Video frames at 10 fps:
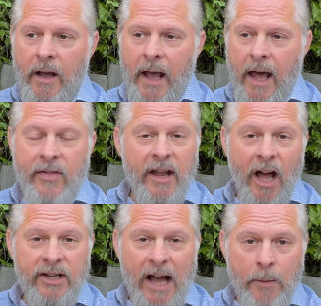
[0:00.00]
and then
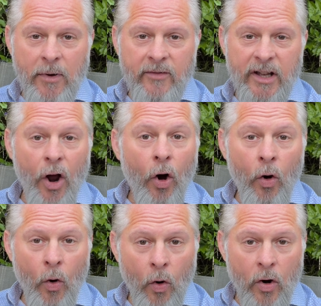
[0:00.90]
on top of it, a
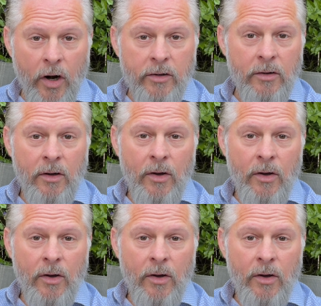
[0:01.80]
horn